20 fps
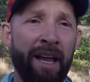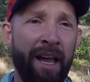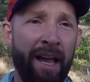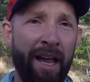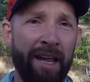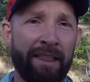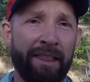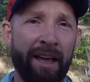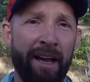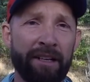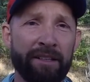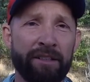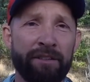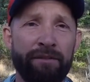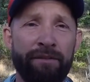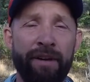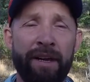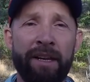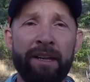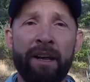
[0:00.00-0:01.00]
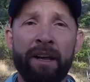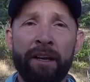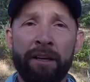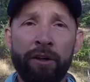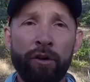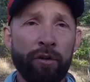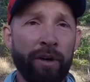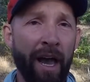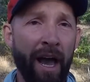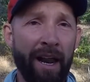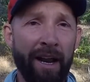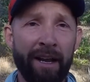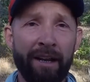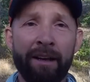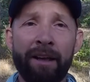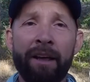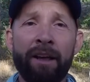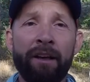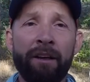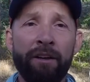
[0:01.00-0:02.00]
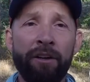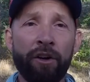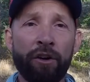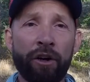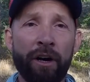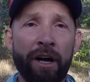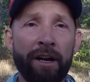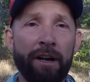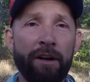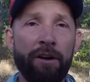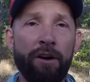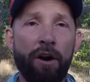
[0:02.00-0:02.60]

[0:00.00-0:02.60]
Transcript: 8,000 feet. You get it. You're going to